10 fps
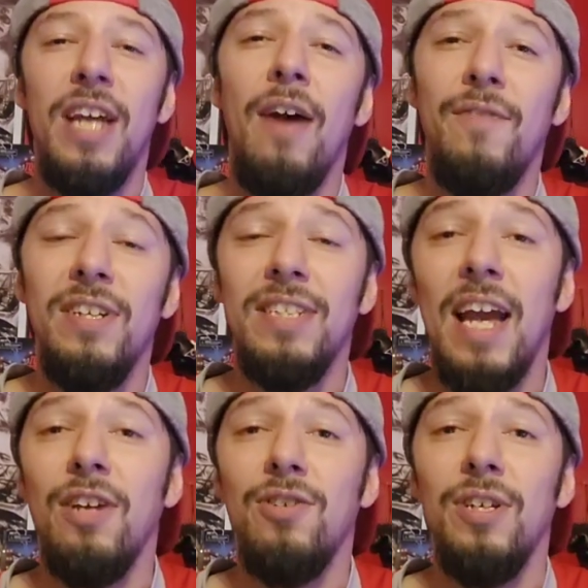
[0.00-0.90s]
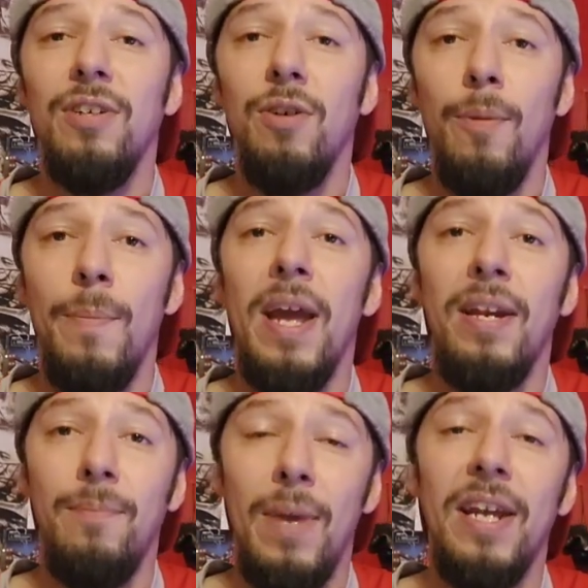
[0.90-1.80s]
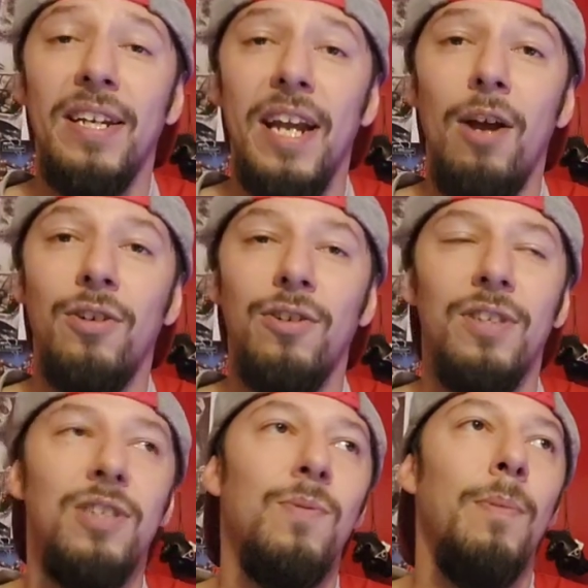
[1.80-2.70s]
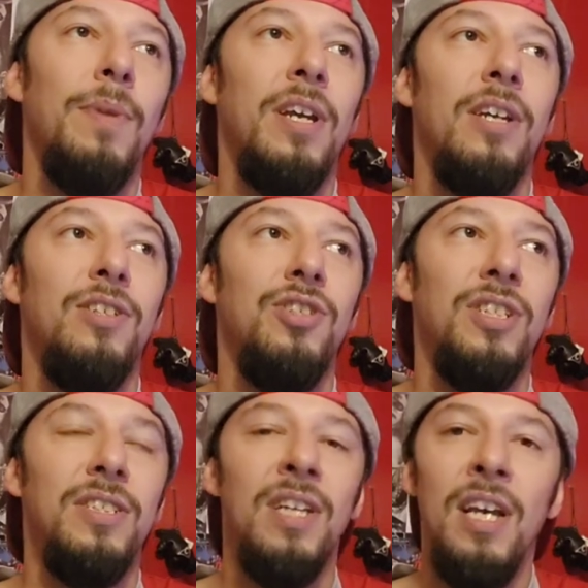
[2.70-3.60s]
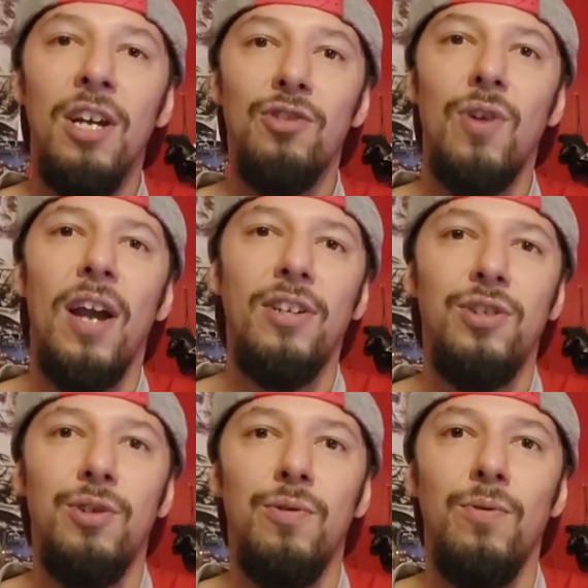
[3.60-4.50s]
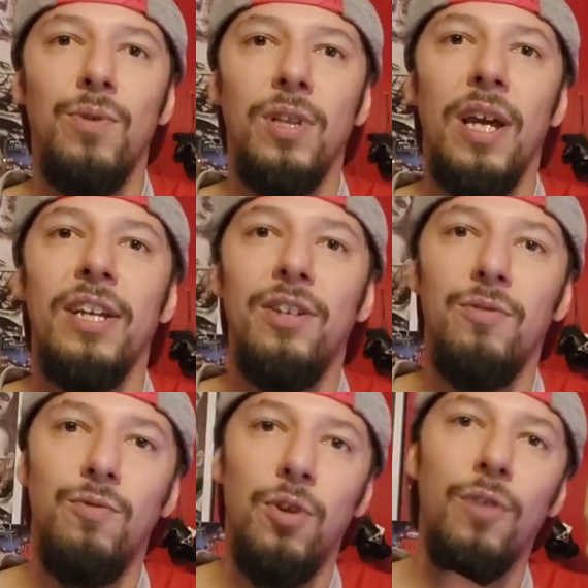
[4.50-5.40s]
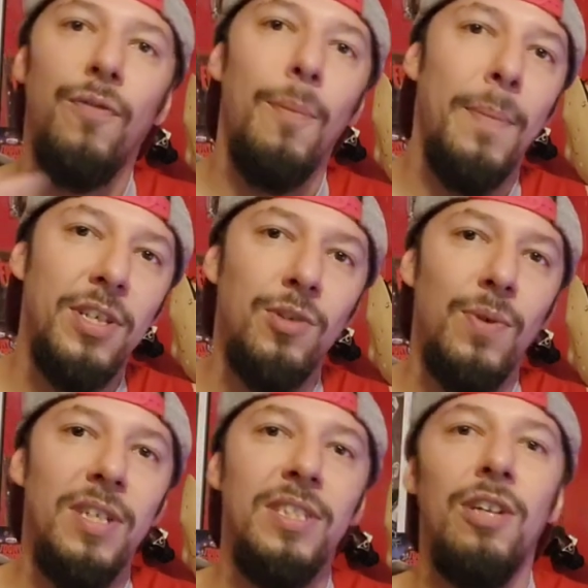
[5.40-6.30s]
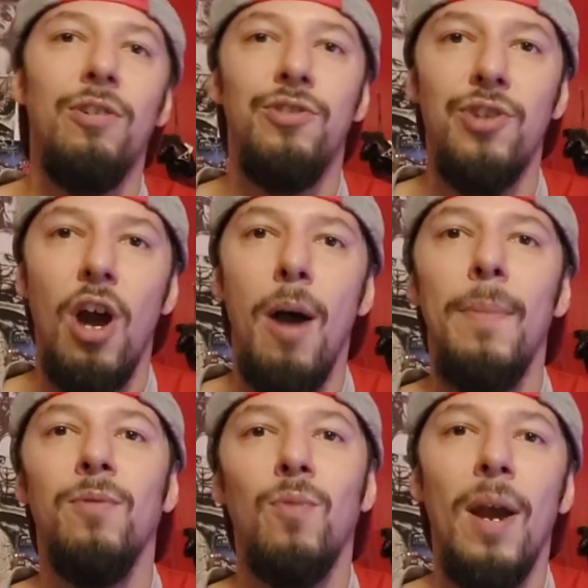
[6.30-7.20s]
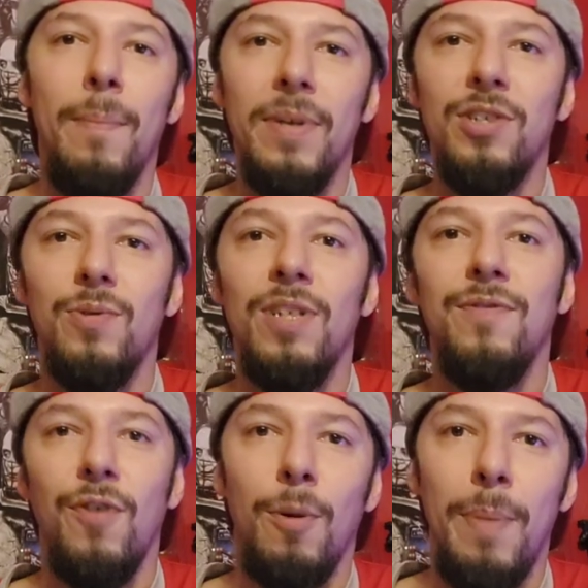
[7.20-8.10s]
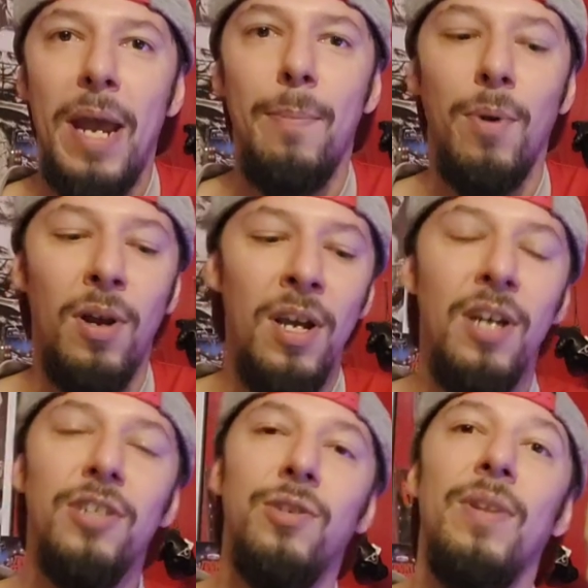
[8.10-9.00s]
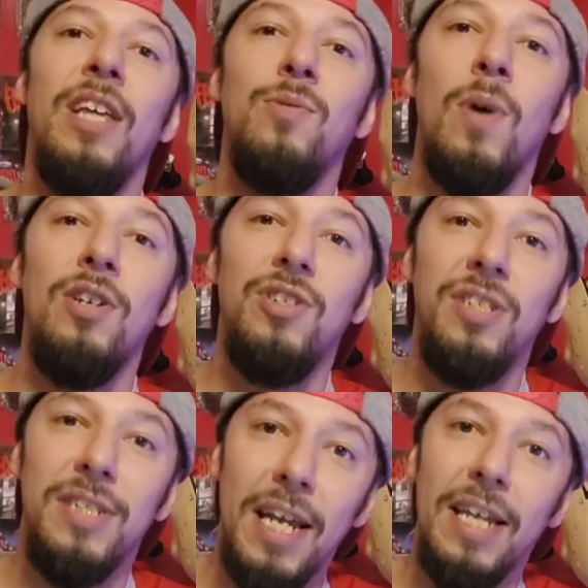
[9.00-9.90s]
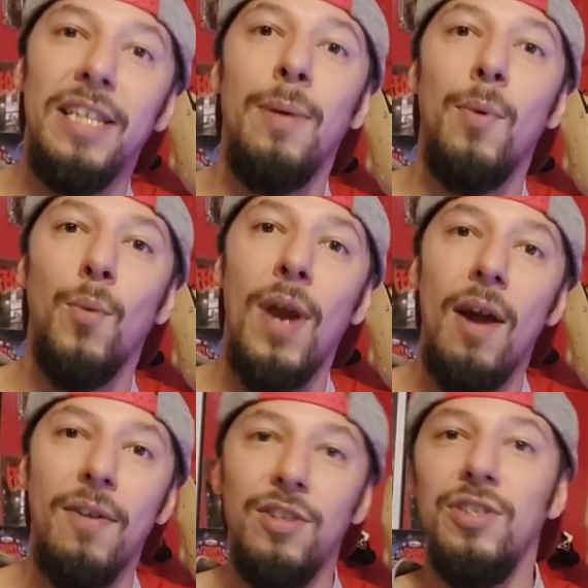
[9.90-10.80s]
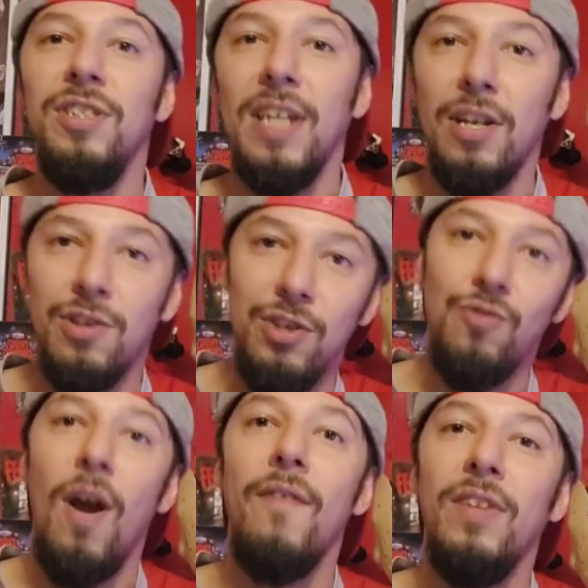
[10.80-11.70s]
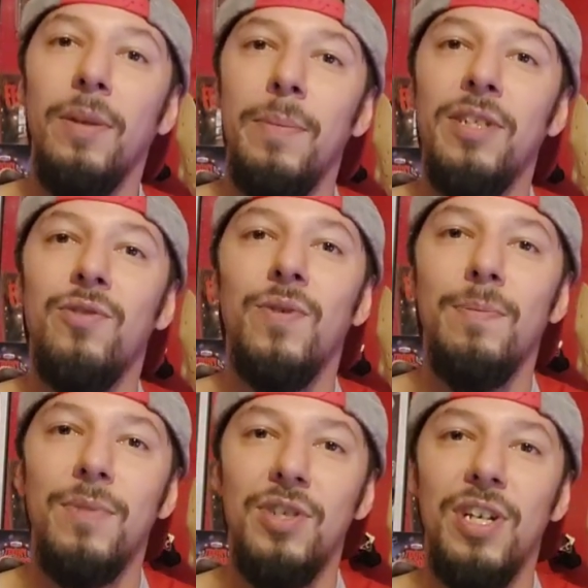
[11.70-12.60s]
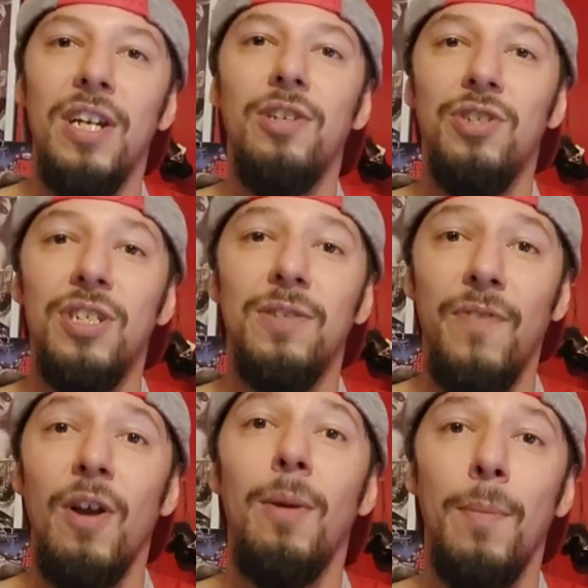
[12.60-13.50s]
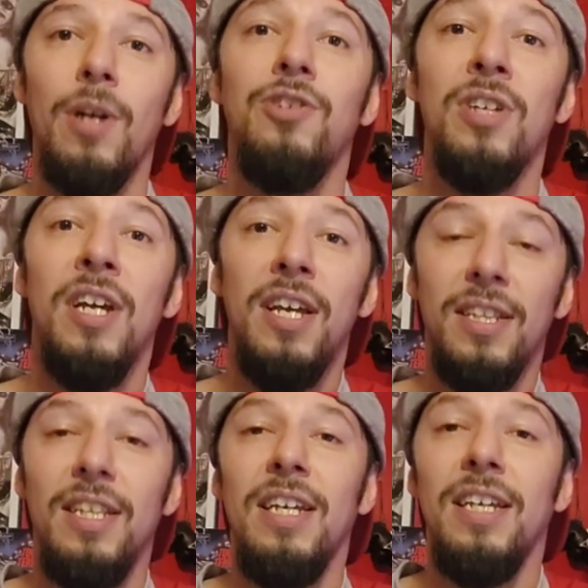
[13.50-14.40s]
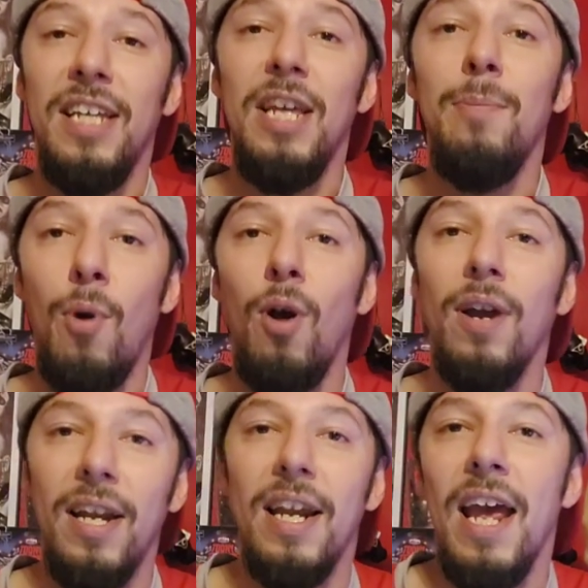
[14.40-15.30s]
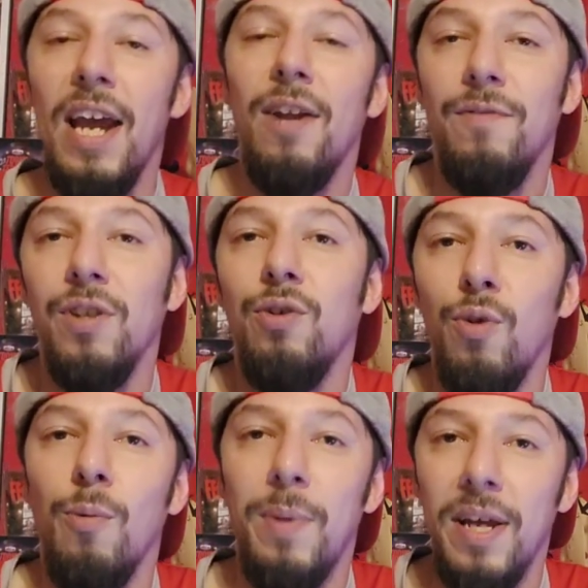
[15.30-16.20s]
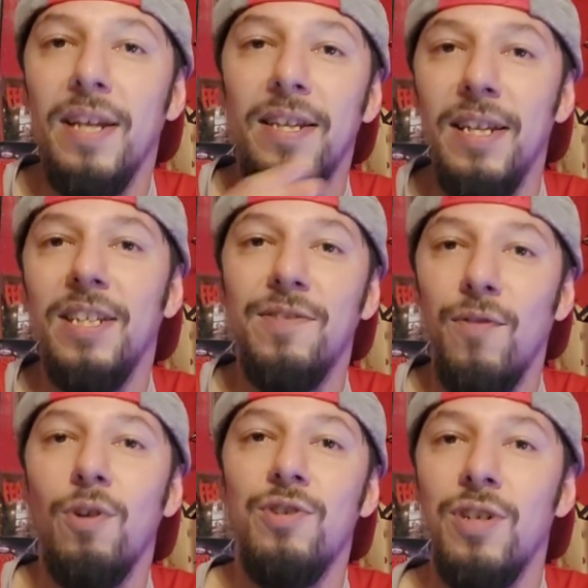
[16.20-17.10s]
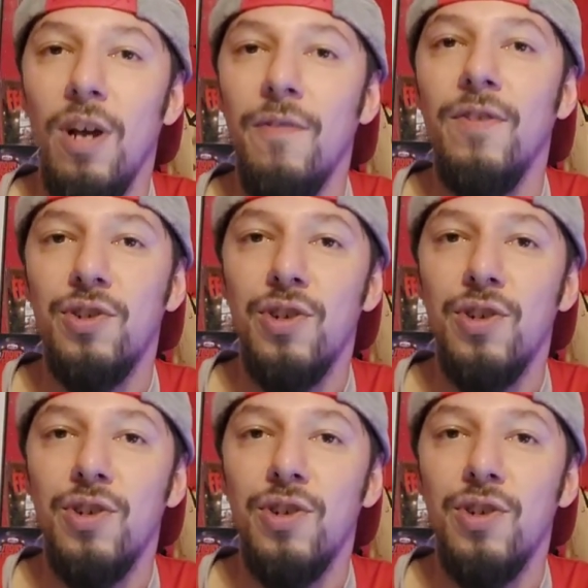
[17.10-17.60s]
Daphne's actually a main character in this one because she's trying to, like, look for mysteries in her job and write mysteries for a paper. So that's why she's taking them around, and she's actually driving the mystery machine, and she's very much the key part and head of the group in this version of the